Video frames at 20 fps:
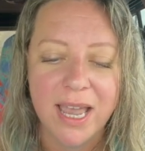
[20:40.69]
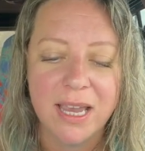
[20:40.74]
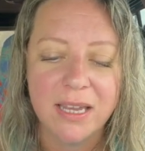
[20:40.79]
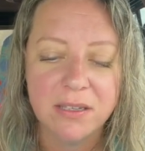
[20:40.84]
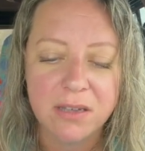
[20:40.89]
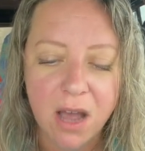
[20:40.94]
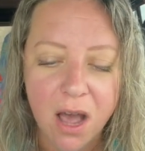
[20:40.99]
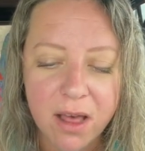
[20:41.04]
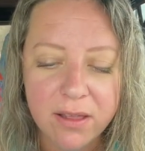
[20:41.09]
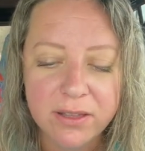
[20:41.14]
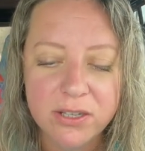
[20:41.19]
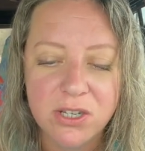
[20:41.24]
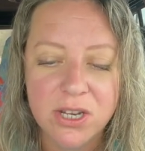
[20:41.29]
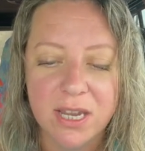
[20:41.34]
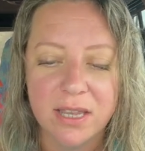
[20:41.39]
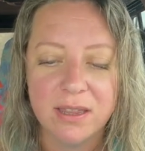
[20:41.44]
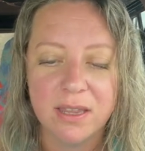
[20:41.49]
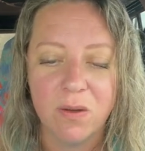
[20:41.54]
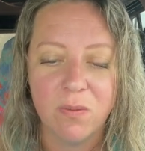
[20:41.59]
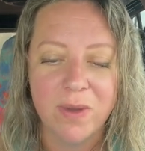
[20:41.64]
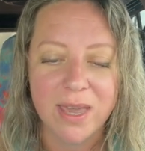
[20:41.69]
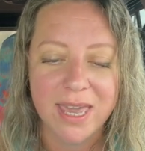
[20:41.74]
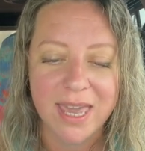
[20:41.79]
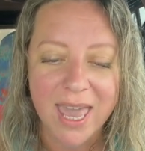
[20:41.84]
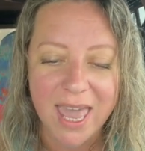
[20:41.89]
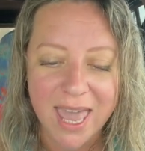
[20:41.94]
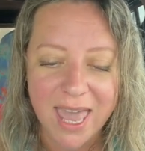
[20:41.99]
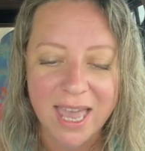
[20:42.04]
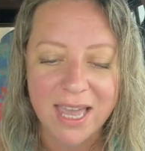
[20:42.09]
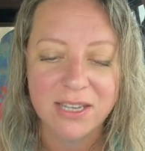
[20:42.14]
Acknowledging that we
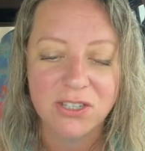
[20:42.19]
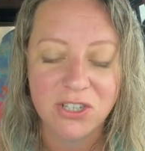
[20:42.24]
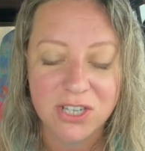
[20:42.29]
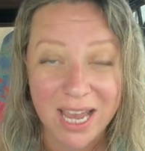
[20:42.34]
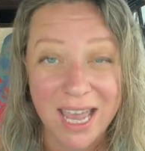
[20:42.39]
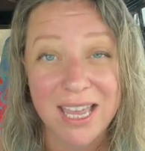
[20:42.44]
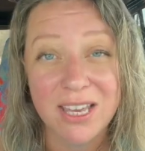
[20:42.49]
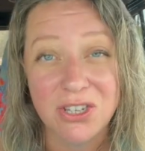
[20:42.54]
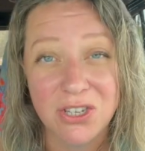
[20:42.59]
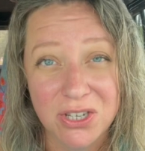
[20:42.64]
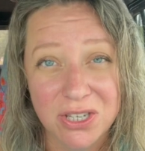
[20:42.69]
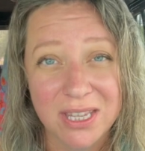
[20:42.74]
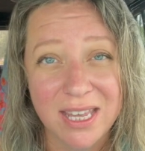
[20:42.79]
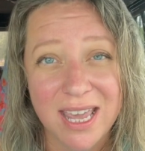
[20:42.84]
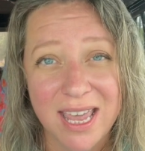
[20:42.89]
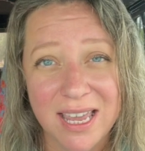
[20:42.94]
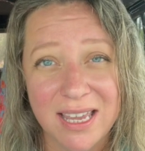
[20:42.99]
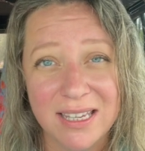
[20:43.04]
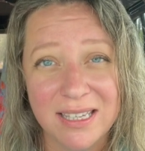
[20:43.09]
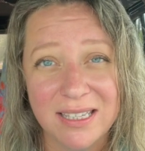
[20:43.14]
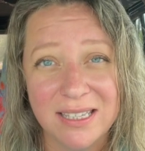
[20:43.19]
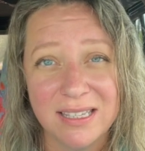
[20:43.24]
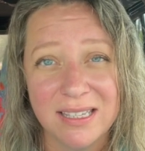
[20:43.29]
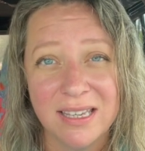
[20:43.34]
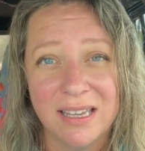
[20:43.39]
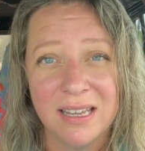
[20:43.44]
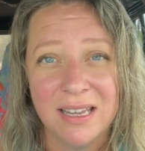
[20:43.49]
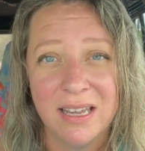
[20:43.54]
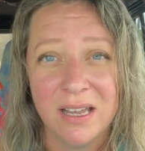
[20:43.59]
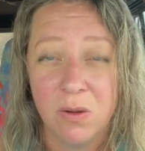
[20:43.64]
can't change things
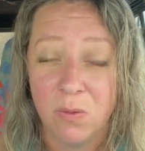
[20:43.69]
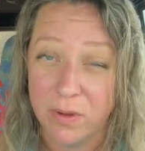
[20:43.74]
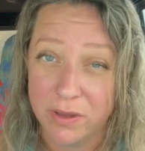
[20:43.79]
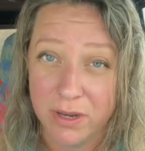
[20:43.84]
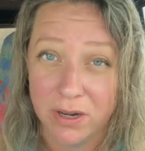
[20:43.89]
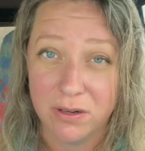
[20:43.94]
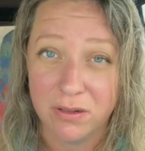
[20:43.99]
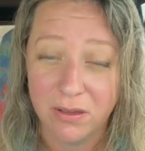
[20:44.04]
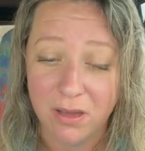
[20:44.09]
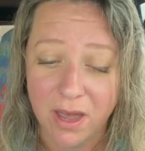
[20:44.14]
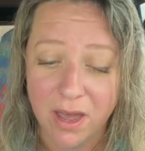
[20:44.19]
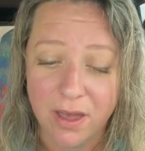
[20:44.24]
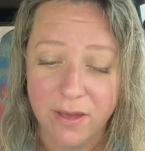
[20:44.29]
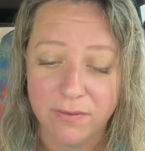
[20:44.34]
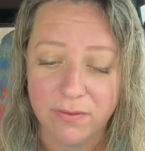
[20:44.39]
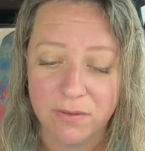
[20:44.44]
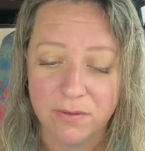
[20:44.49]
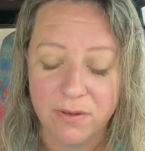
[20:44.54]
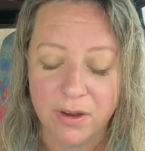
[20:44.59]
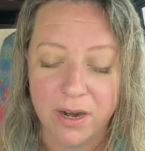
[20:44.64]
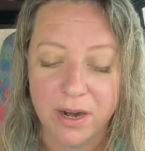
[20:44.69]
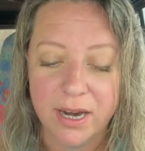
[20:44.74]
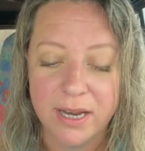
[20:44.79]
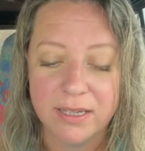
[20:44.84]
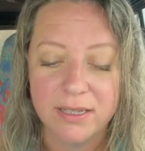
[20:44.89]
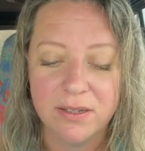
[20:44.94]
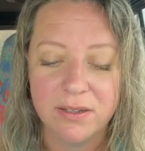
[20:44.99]
with our love, all right?